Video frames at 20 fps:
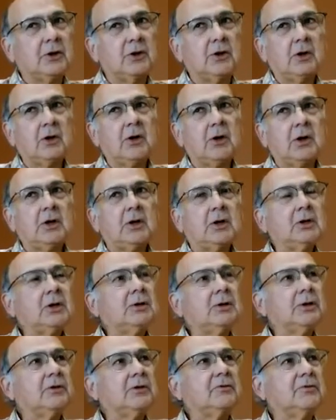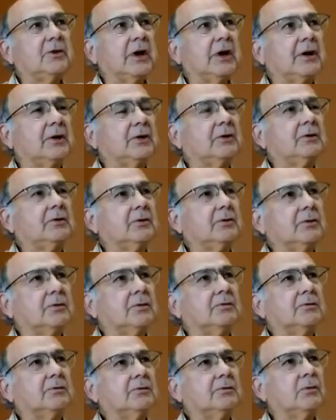at all, in fact,
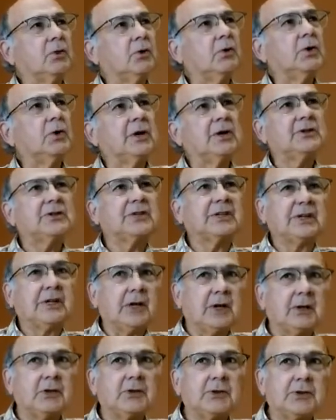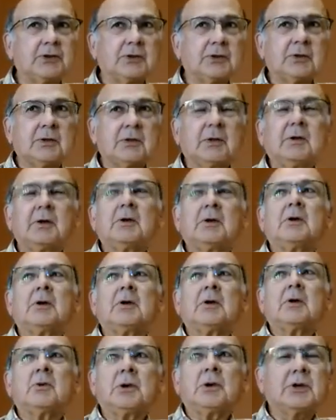more or less against
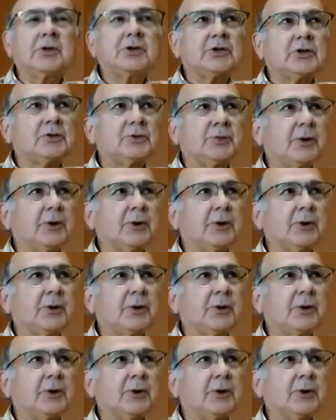religious